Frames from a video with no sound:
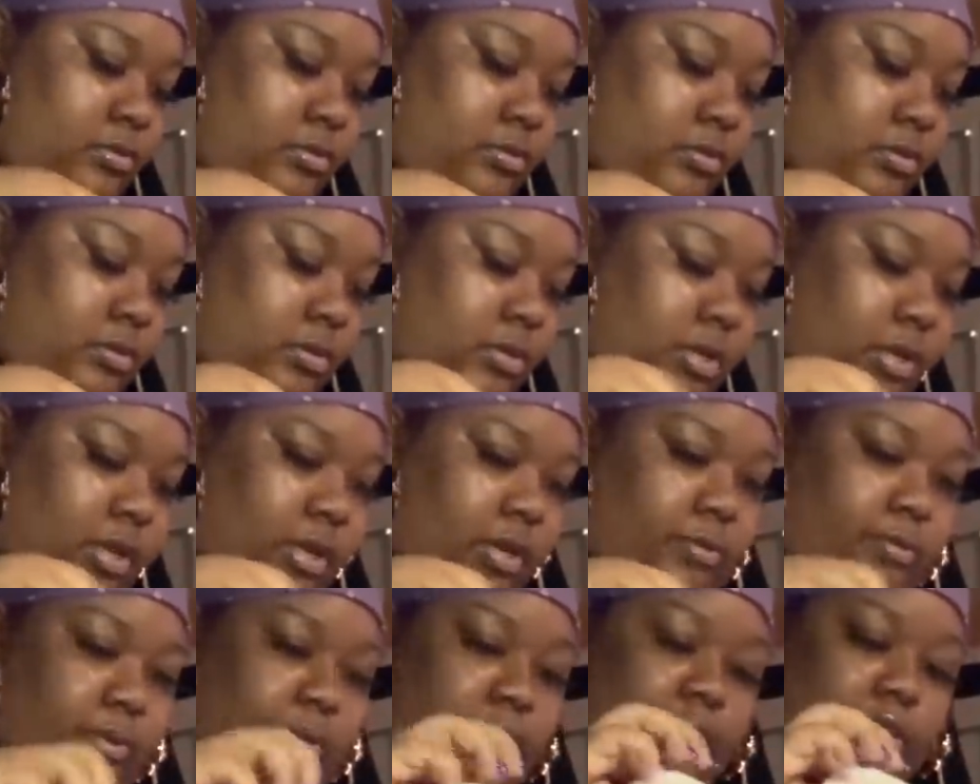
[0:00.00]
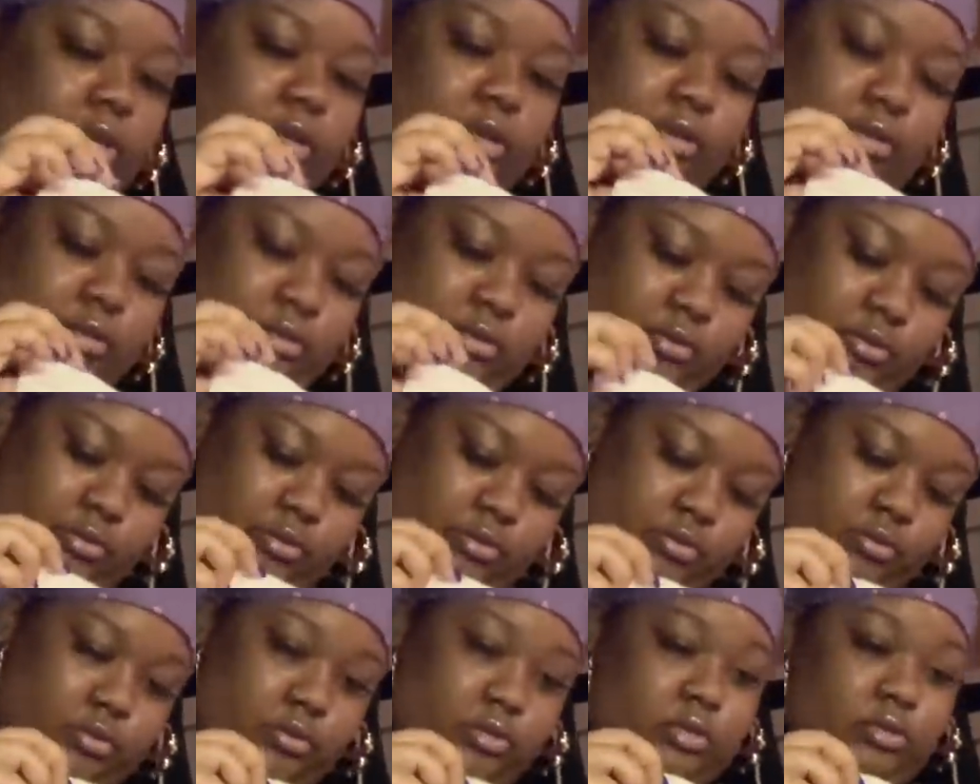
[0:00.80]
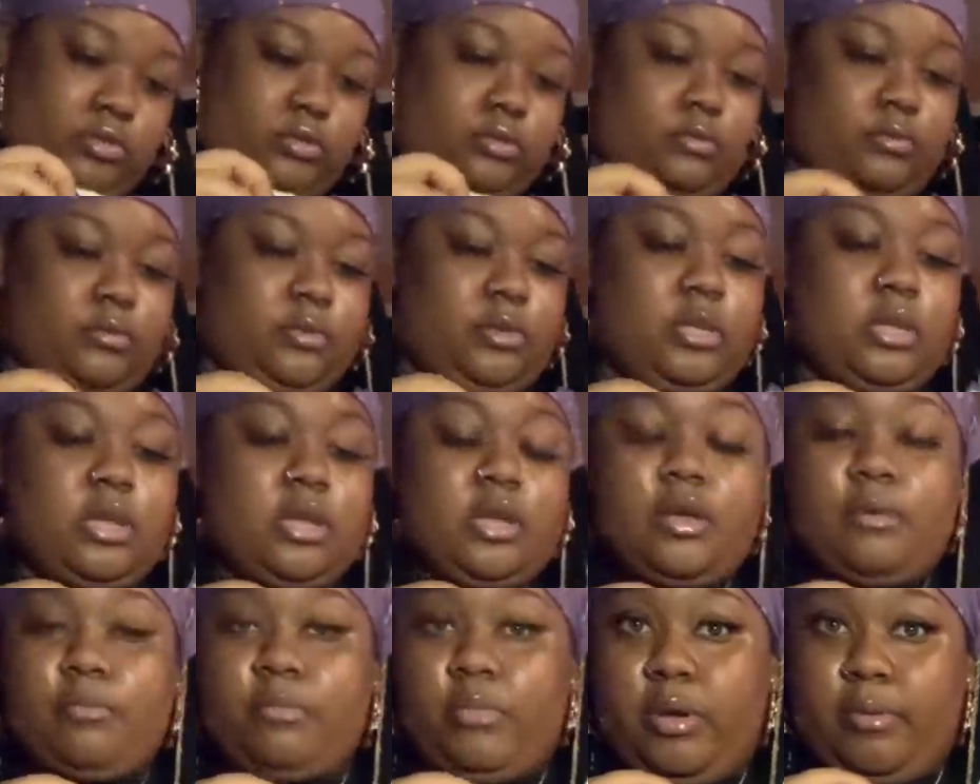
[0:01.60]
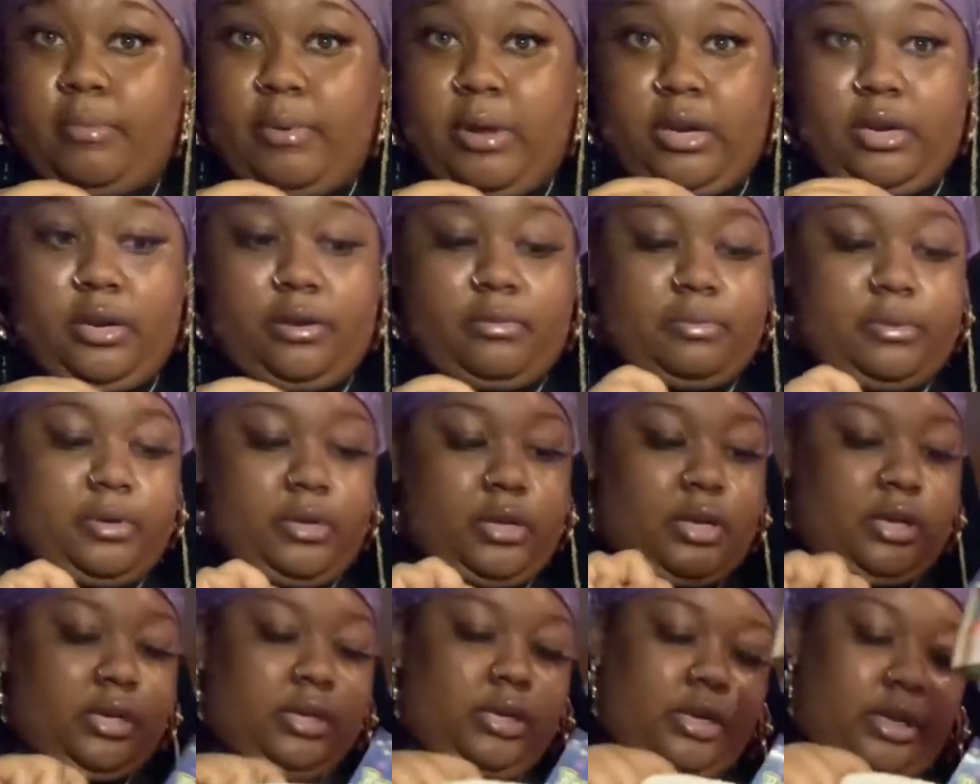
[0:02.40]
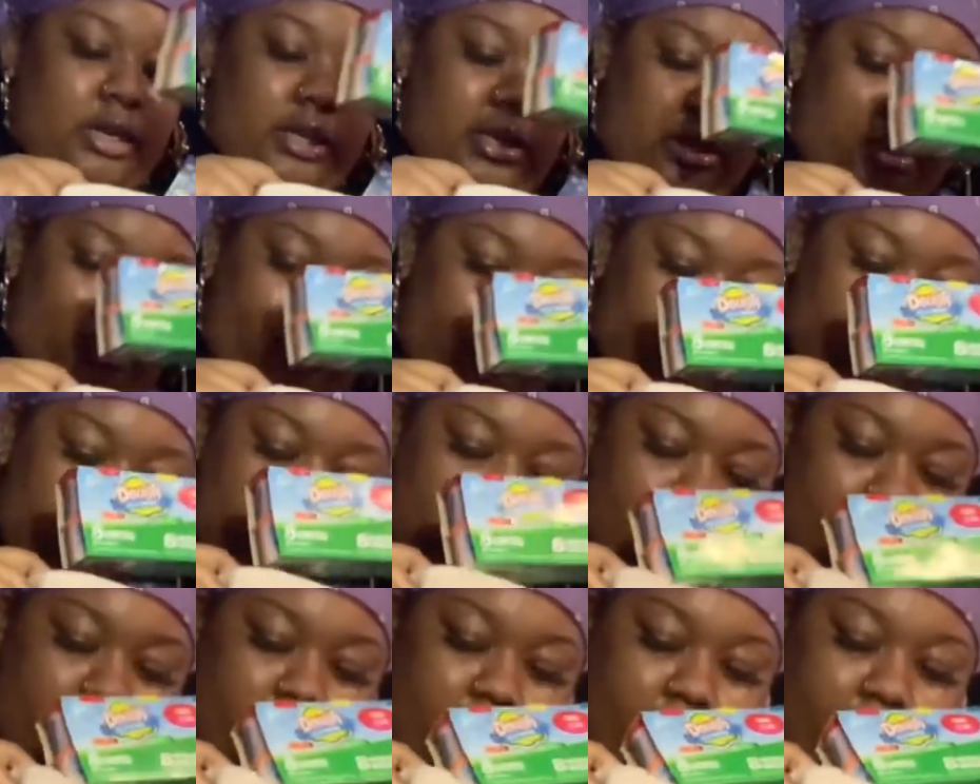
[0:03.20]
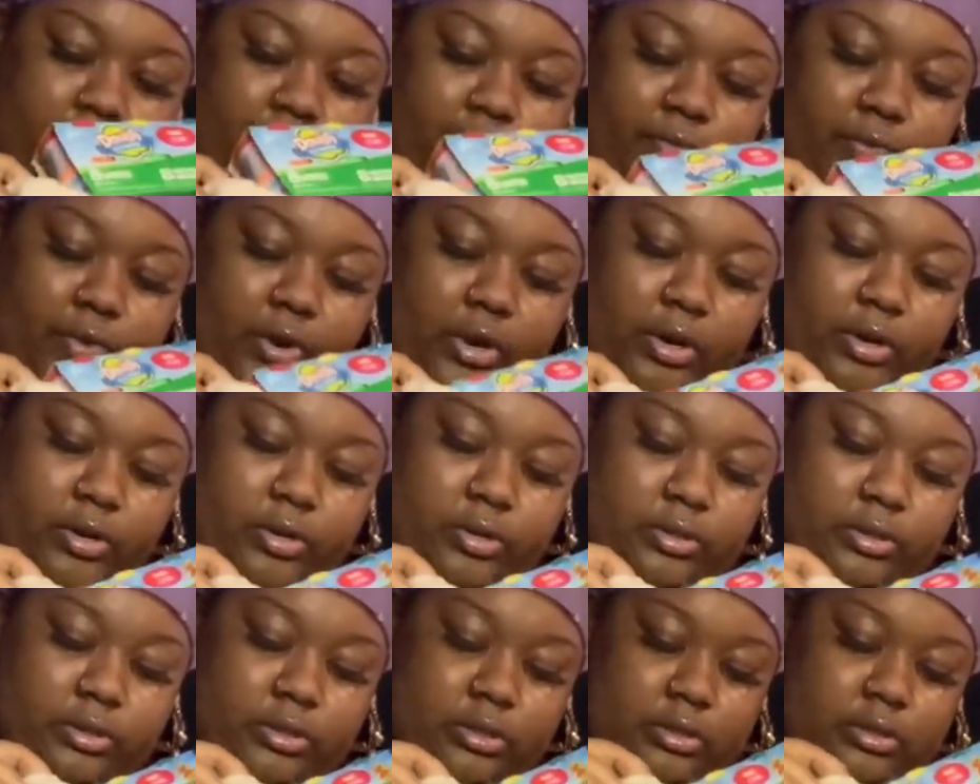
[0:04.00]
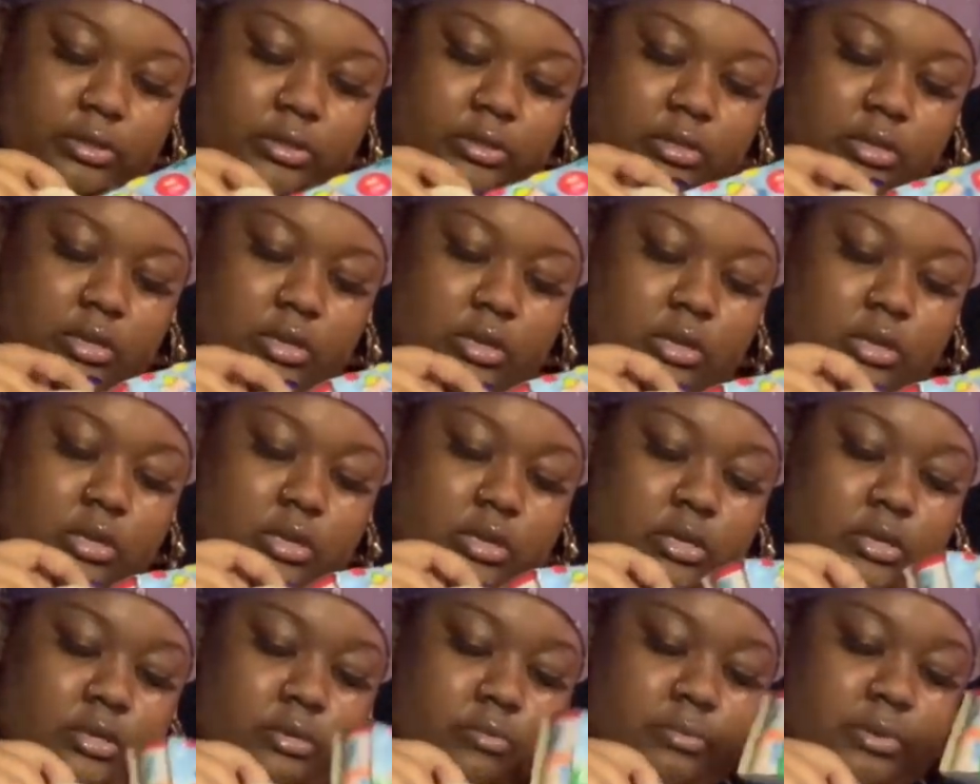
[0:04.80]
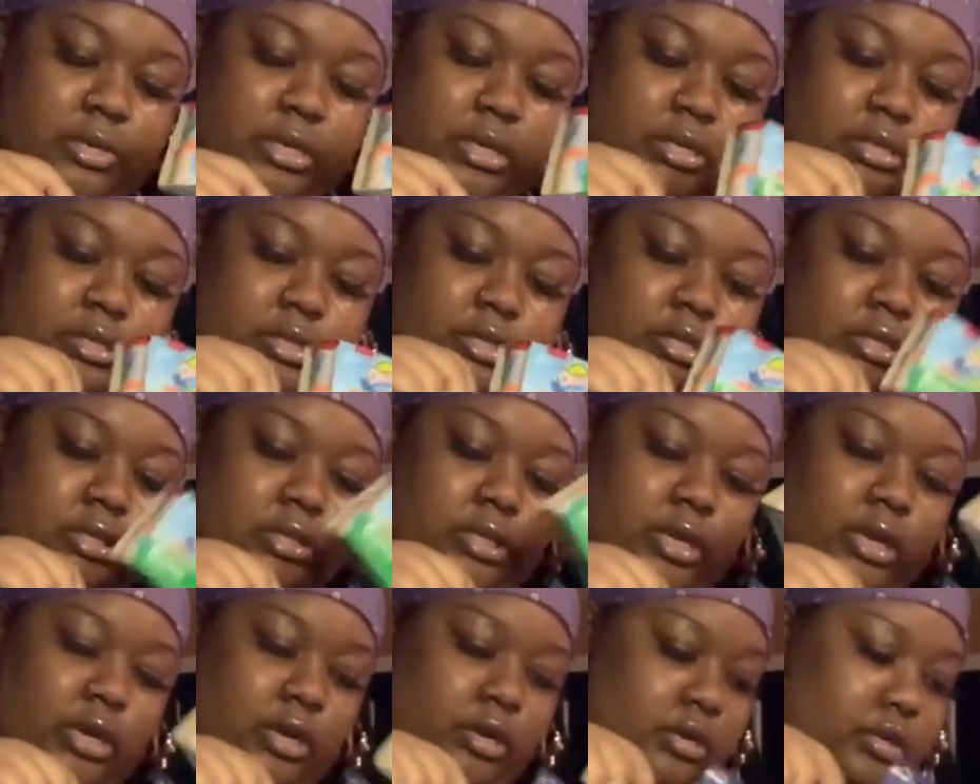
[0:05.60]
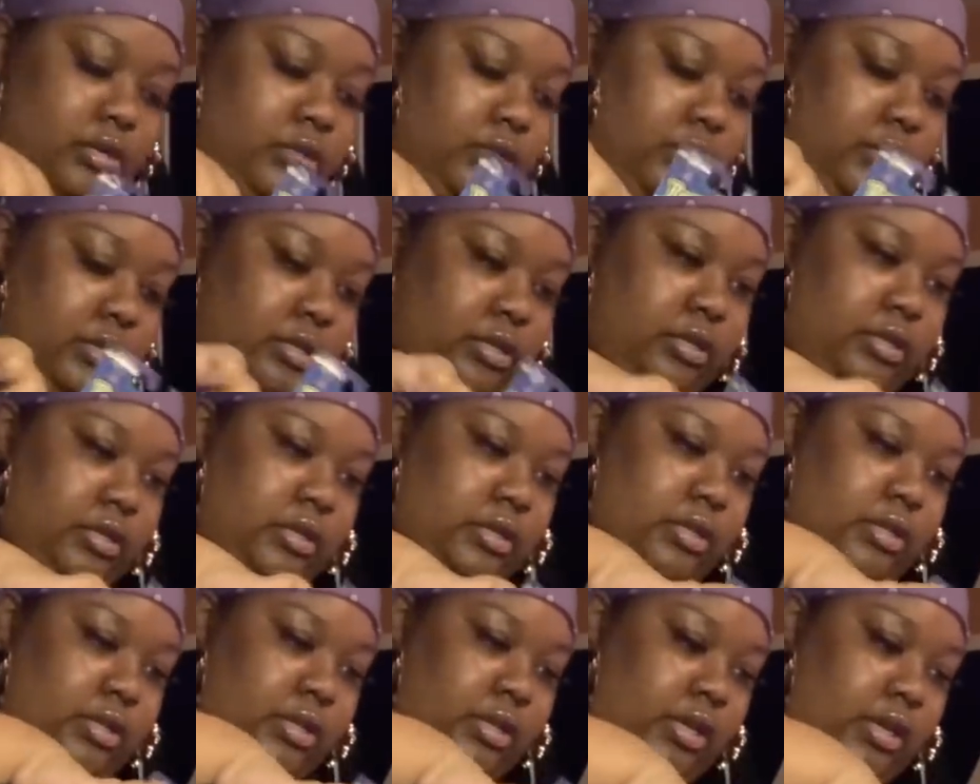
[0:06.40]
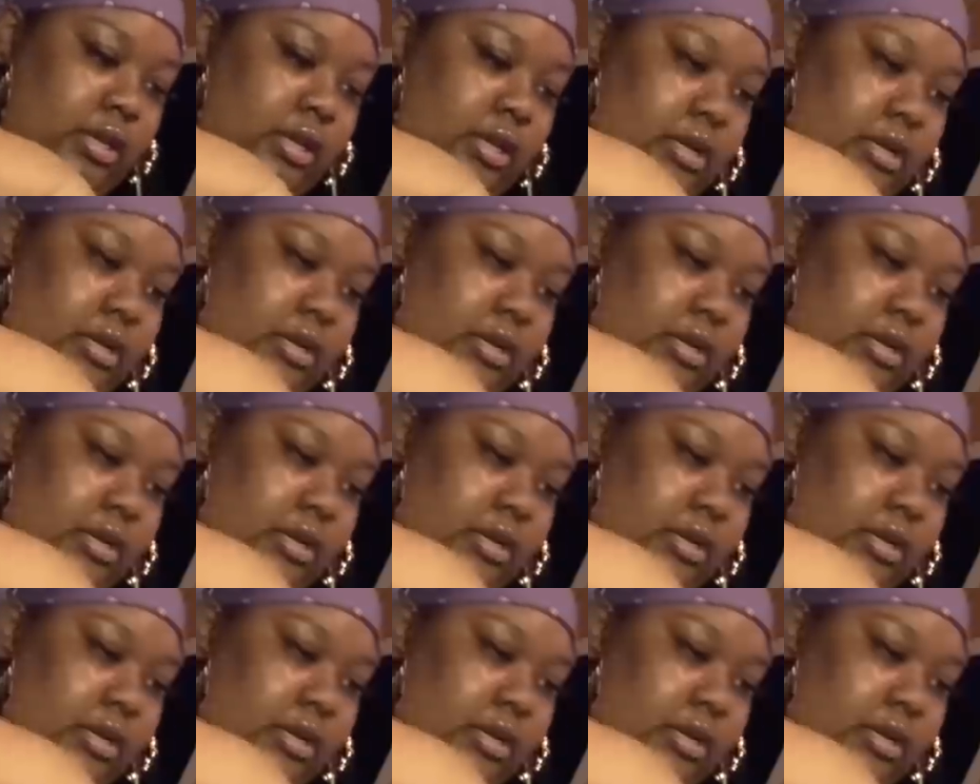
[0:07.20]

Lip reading: Okay, wait. Maybe I need to put her Play-Doh first, because it's kind of thick.